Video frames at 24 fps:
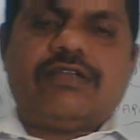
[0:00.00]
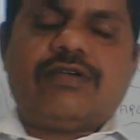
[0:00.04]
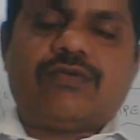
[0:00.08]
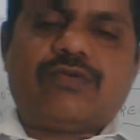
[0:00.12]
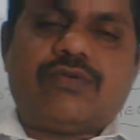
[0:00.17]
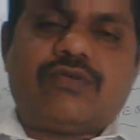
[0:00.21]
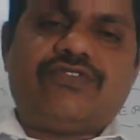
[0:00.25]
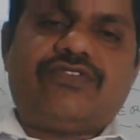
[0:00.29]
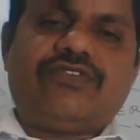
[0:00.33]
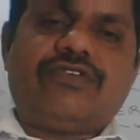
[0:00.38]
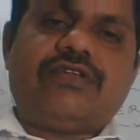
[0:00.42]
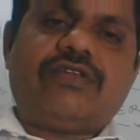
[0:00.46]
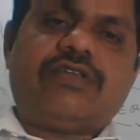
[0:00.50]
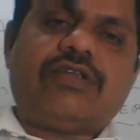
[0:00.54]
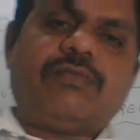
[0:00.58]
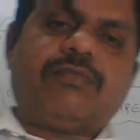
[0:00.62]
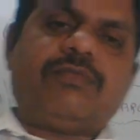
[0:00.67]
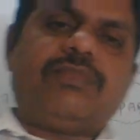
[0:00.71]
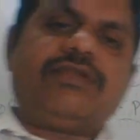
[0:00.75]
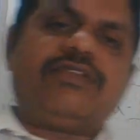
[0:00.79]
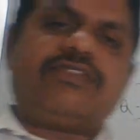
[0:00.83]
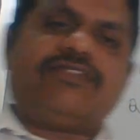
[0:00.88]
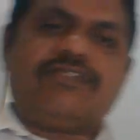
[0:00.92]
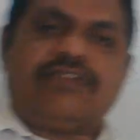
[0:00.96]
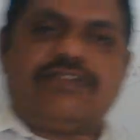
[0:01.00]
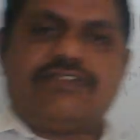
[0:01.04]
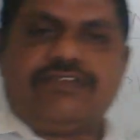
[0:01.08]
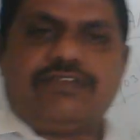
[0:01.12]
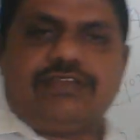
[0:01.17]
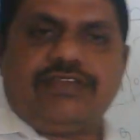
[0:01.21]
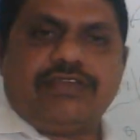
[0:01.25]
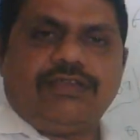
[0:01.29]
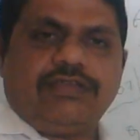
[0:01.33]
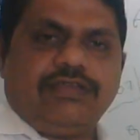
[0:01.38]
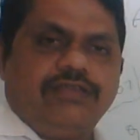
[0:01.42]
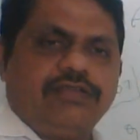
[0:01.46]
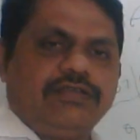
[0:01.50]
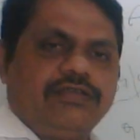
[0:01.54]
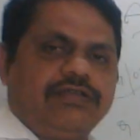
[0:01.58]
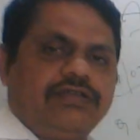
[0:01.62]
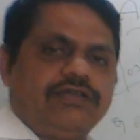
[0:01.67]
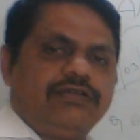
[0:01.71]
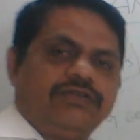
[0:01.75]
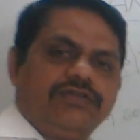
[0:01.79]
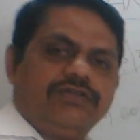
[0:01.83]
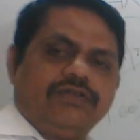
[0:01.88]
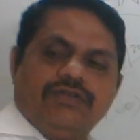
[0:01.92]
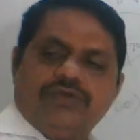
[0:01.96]
the question number 60.
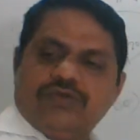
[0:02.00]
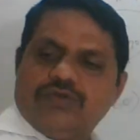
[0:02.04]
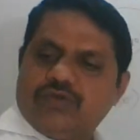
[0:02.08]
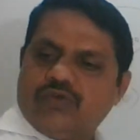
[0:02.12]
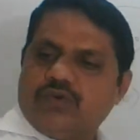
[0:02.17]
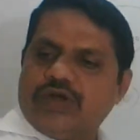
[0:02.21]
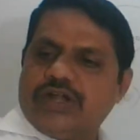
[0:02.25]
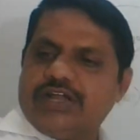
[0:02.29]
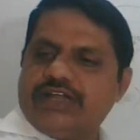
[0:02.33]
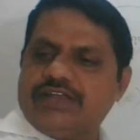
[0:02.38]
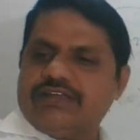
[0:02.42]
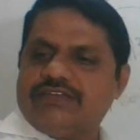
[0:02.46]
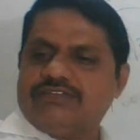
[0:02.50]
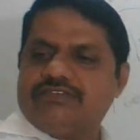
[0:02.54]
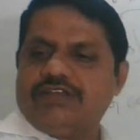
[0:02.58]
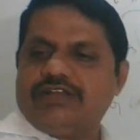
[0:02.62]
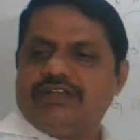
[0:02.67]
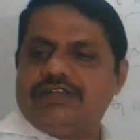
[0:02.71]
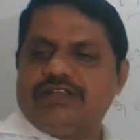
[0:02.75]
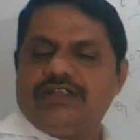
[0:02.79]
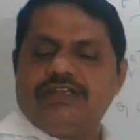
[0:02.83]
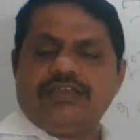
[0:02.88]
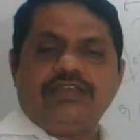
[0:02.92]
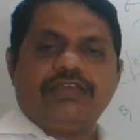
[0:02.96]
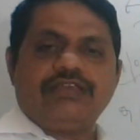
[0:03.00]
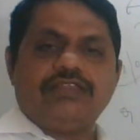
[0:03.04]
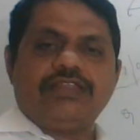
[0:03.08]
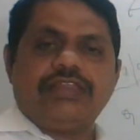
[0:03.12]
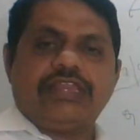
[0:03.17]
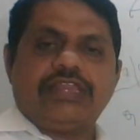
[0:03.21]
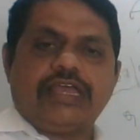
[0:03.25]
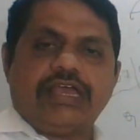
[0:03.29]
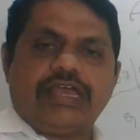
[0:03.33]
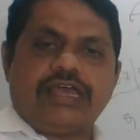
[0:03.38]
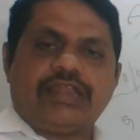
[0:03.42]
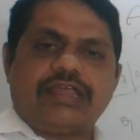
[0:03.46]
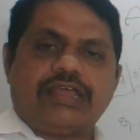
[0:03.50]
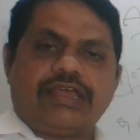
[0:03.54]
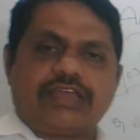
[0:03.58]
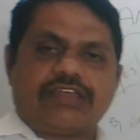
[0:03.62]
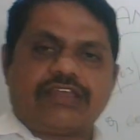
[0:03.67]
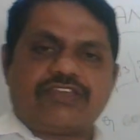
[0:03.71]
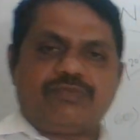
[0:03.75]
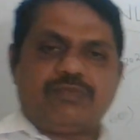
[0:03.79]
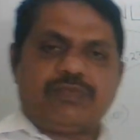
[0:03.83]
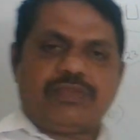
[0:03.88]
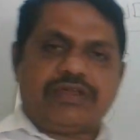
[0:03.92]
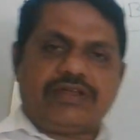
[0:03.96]
What exactly they are
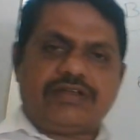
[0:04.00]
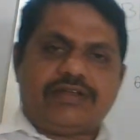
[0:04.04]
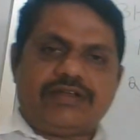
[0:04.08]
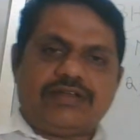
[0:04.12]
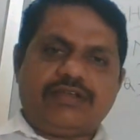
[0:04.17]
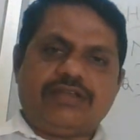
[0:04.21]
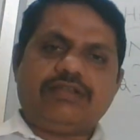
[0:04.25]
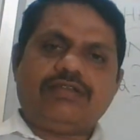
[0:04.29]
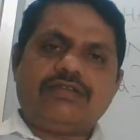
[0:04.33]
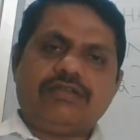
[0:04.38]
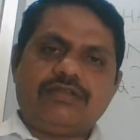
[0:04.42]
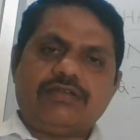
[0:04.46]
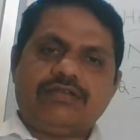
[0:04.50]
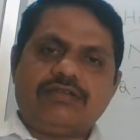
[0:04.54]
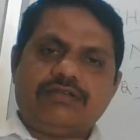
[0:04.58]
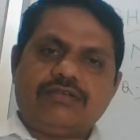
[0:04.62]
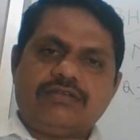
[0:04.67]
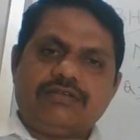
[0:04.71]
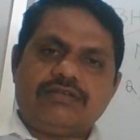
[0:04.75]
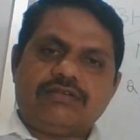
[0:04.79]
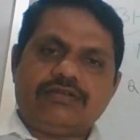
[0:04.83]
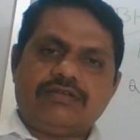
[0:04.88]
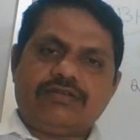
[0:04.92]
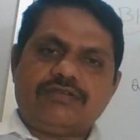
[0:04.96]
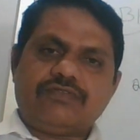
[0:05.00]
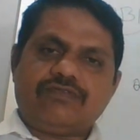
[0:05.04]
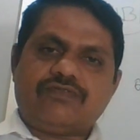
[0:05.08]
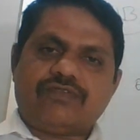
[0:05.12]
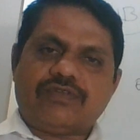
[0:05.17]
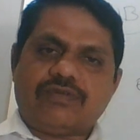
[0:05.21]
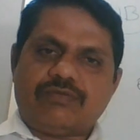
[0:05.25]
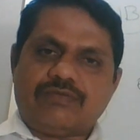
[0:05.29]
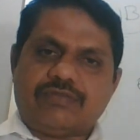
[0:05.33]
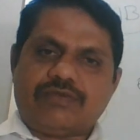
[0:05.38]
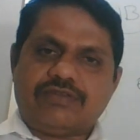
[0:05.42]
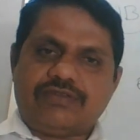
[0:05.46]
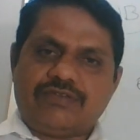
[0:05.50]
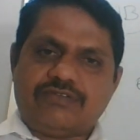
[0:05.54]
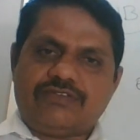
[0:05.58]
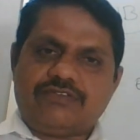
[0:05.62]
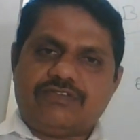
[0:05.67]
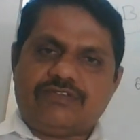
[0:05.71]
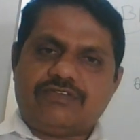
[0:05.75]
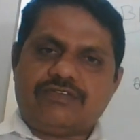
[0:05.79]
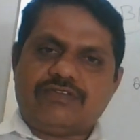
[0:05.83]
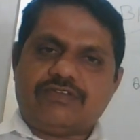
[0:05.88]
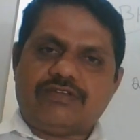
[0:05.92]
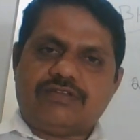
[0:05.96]
expecting from
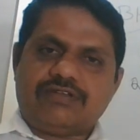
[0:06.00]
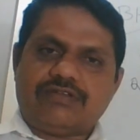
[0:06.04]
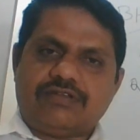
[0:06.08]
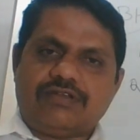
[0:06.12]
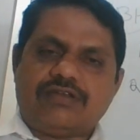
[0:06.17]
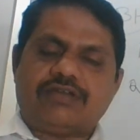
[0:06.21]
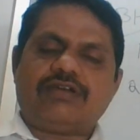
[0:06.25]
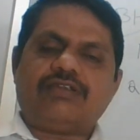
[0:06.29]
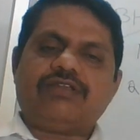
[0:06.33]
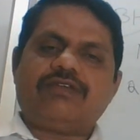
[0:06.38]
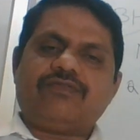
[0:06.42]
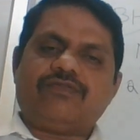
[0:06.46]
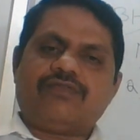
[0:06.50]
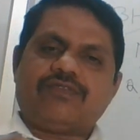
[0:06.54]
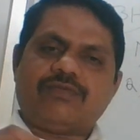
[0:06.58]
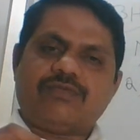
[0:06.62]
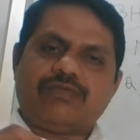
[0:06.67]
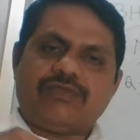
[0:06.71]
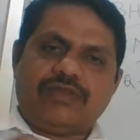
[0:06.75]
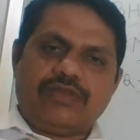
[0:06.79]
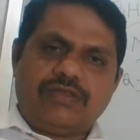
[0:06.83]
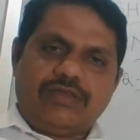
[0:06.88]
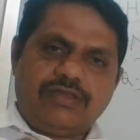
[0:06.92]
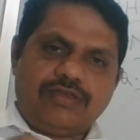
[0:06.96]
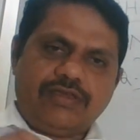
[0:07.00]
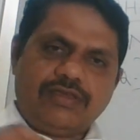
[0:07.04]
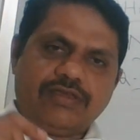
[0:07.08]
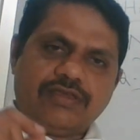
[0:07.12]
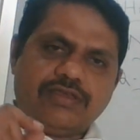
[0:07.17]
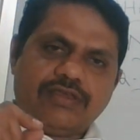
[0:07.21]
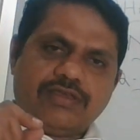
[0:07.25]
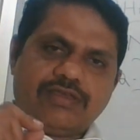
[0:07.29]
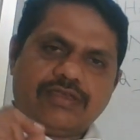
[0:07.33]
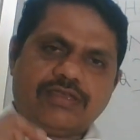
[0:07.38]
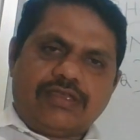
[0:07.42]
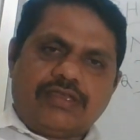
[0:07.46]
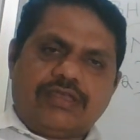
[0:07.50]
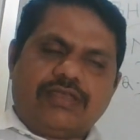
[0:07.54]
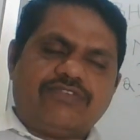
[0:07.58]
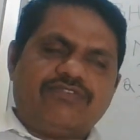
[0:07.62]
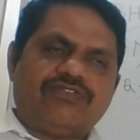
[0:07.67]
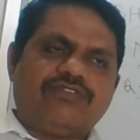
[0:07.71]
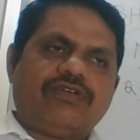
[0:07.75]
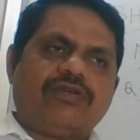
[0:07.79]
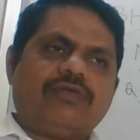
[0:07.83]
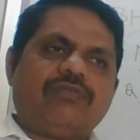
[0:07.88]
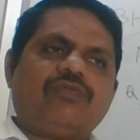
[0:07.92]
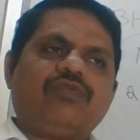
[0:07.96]
us or from the
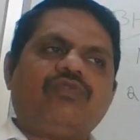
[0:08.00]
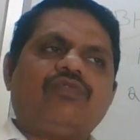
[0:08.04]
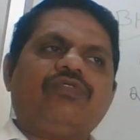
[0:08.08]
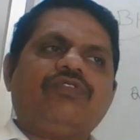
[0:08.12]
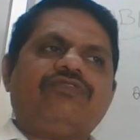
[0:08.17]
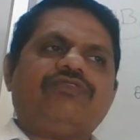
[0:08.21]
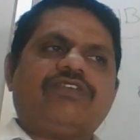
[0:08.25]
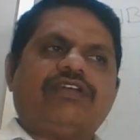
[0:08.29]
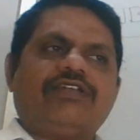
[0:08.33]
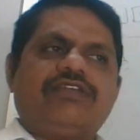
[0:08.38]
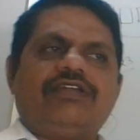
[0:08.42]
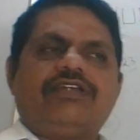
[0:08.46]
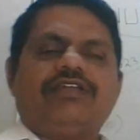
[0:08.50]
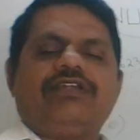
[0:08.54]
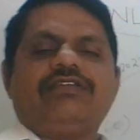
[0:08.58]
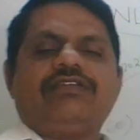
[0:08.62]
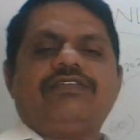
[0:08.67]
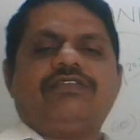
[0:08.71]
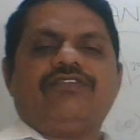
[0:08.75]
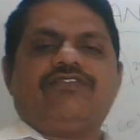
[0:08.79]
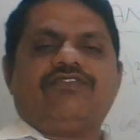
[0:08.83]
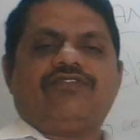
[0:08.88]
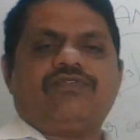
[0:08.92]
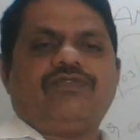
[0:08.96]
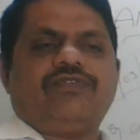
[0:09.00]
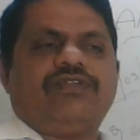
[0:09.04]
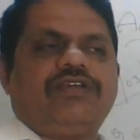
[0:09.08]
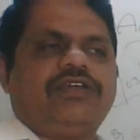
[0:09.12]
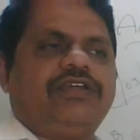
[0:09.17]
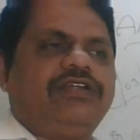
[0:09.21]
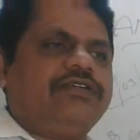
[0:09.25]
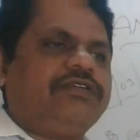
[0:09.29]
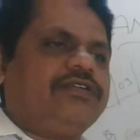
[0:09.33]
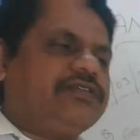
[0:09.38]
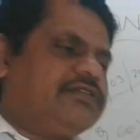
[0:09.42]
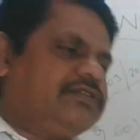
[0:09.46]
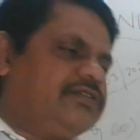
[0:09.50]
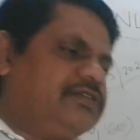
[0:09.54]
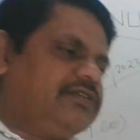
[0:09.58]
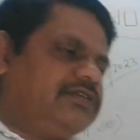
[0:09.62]
exam who is attending the student,